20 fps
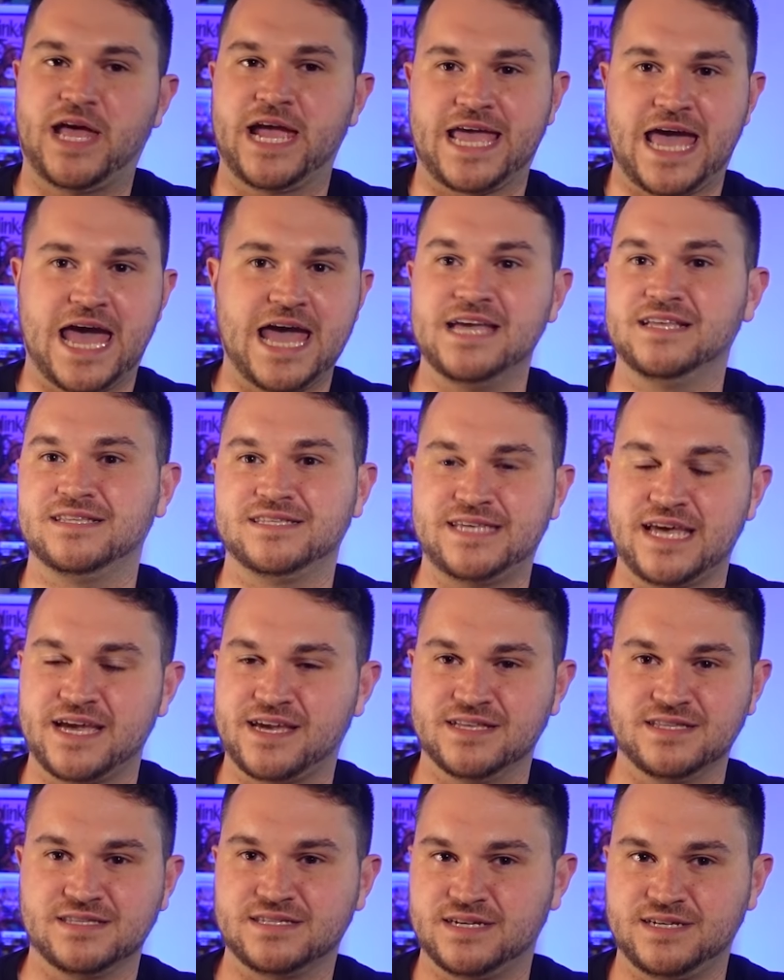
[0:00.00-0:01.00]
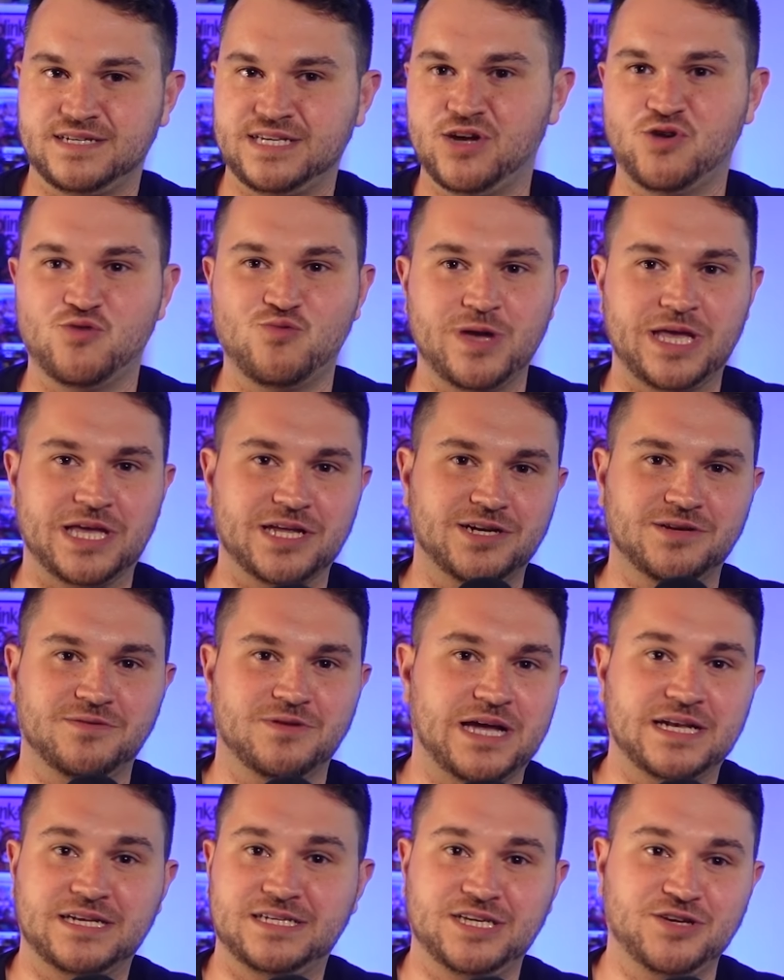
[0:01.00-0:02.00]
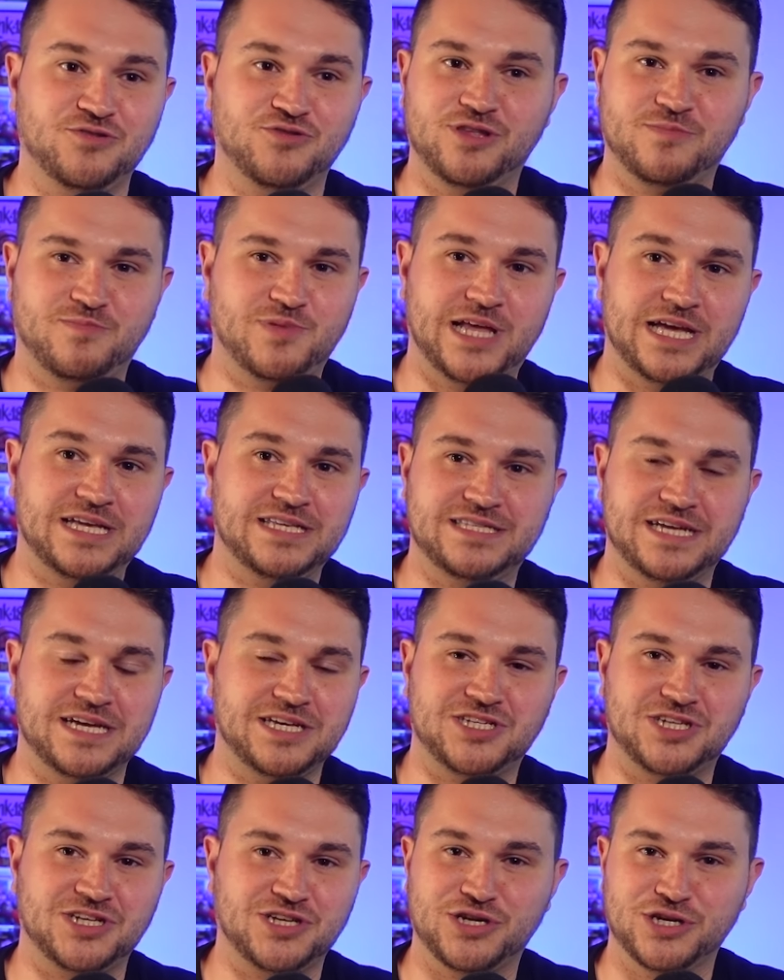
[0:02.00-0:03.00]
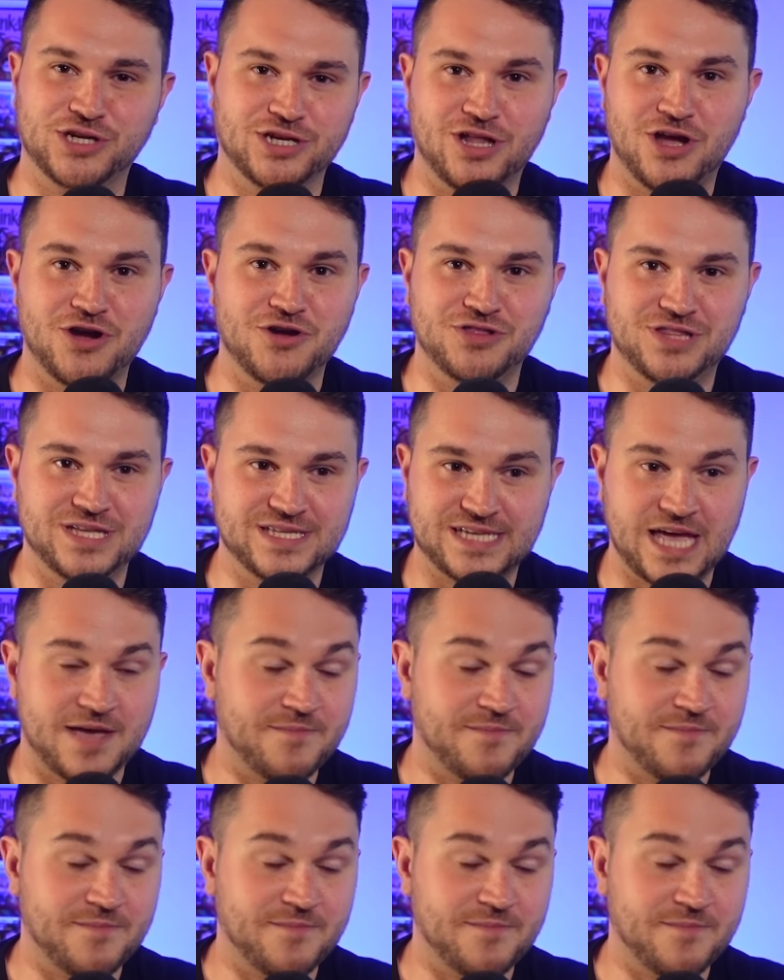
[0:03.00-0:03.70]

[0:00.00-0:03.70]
like 8 seconds until the PlayStation can load this